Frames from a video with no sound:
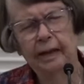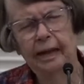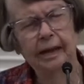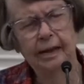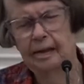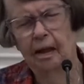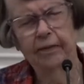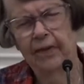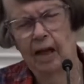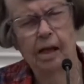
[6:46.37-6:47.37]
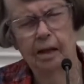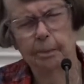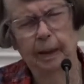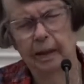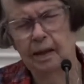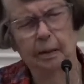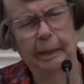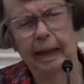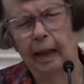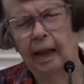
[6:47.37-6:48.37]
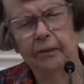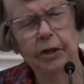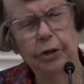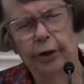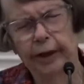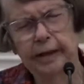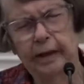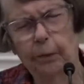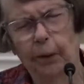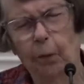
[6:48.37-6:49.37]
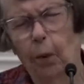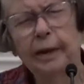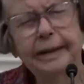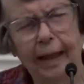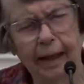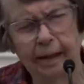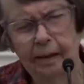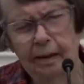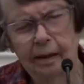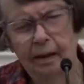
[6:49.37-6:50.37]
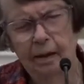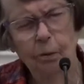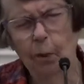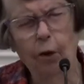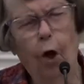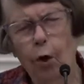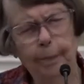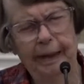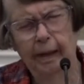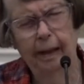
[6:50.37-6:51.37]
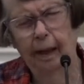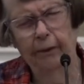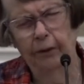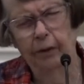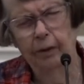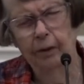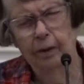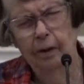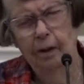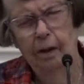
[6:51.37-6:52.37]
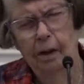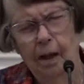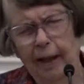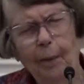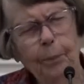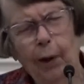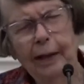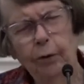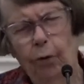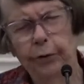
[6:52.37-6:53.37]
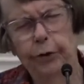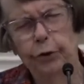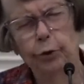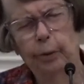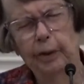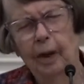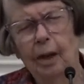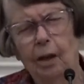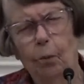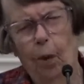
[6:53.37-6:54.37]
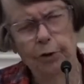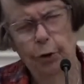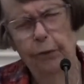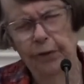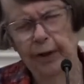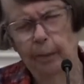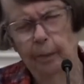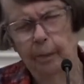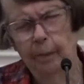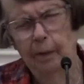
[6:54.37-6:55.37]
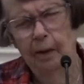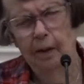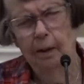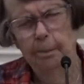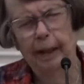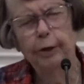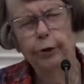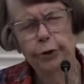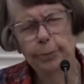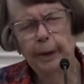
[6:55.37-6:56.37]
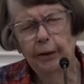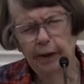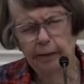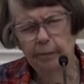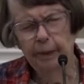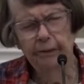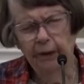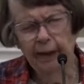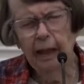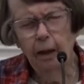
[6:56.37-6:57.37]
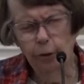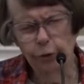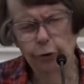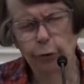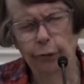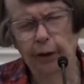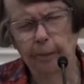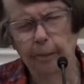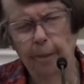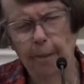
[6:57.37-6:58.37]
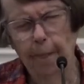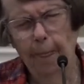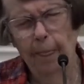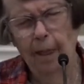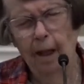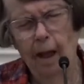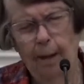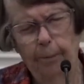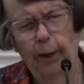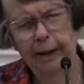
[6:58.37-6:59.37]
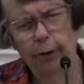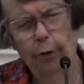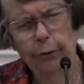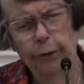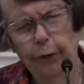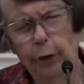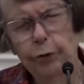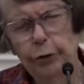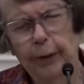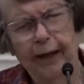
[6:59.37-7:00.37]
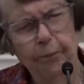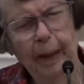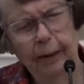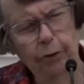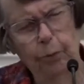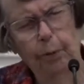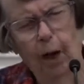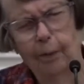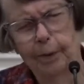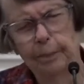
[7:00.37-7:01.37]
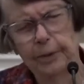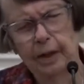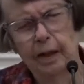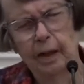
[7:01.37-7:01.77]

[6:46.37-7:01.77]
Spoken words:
that it is not the end, but it's the beginning of eternity, where one day we'll all be together. And I pray, Lord, that you would watch over them. May your spirit be very close to them. I pray, Lord, for those who have medical problems,